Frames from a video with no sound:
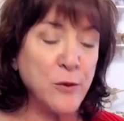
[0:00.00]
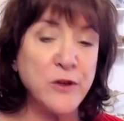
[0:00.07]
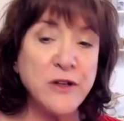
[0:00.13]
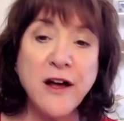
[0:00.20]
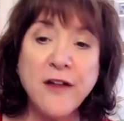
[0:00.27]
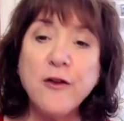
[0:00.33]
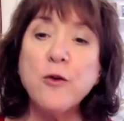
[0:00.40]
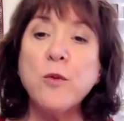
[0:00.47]

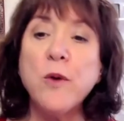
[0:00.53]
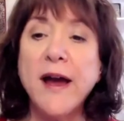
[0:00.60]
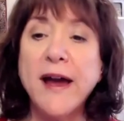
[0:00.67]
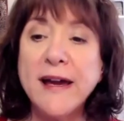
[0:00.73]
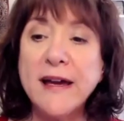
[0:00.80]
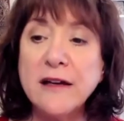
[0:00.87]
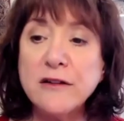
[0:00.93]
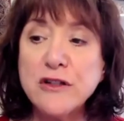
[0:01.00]
So another
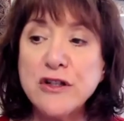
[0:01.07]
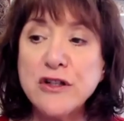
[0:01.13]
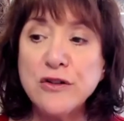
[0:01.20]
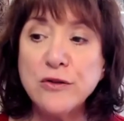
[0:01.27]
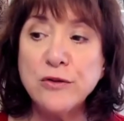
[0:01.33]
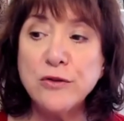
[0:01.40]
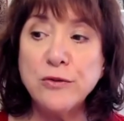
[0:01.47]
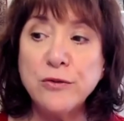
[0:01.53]
way
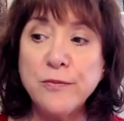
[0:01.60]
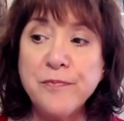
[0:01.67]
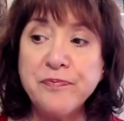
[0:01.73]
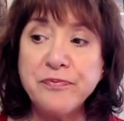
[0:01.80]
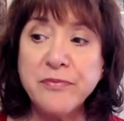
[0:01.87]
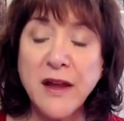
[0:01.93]
to